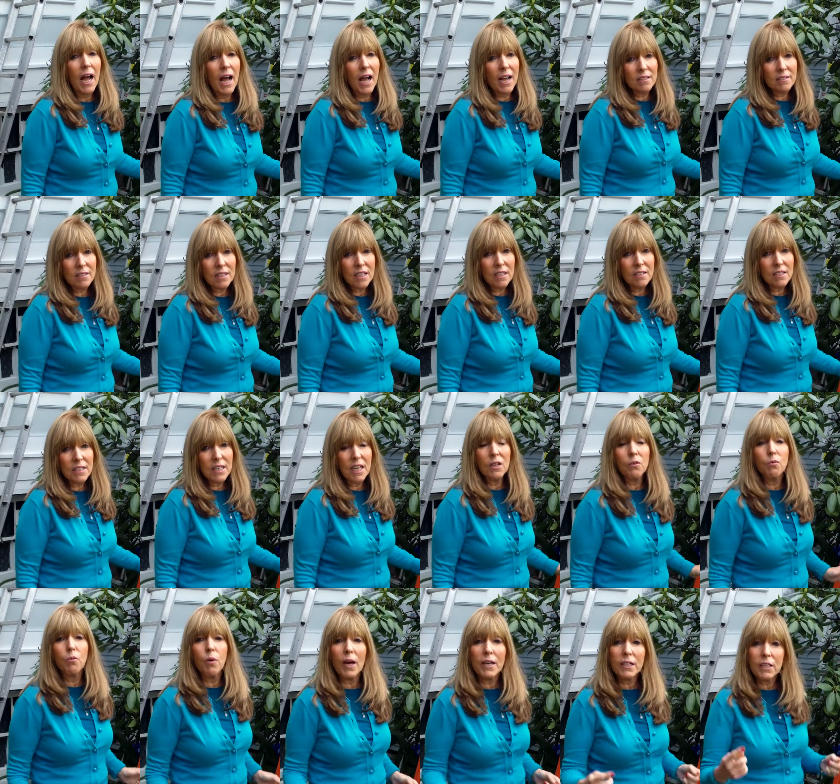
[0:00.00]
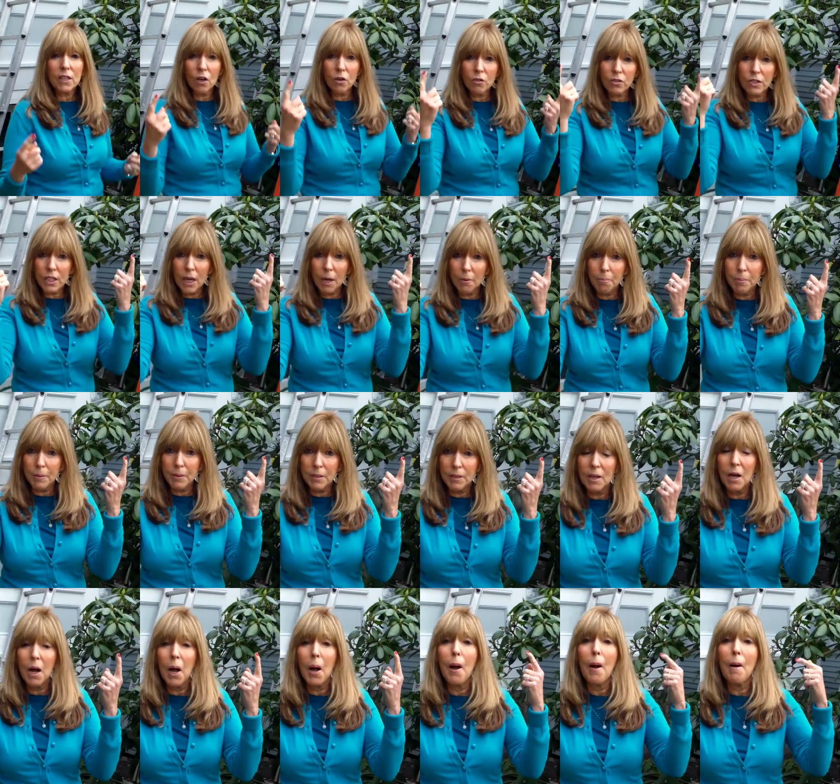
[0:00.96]
As they say, what goes up
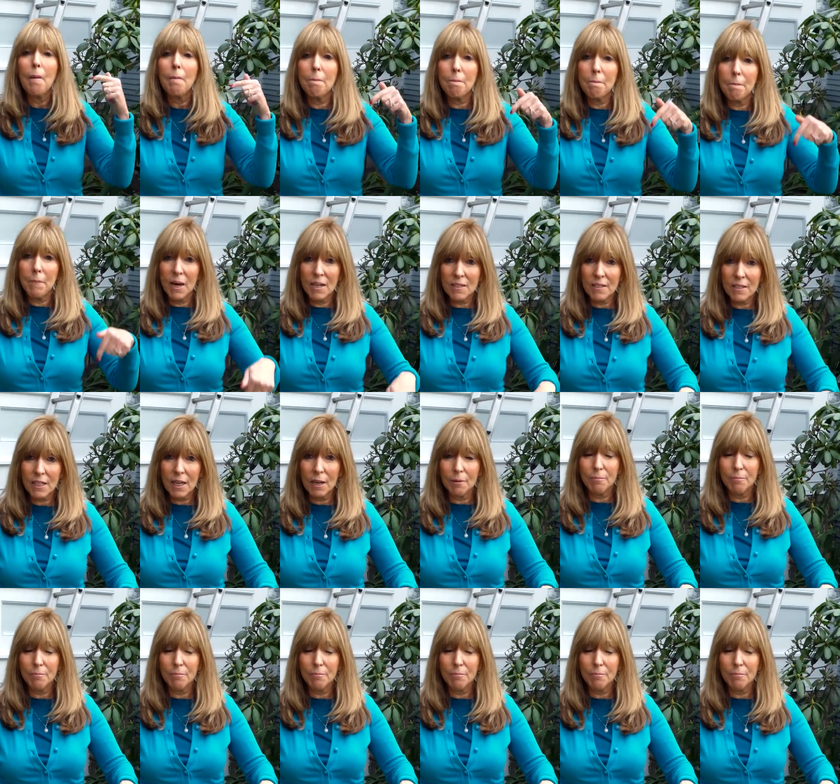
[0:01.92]
must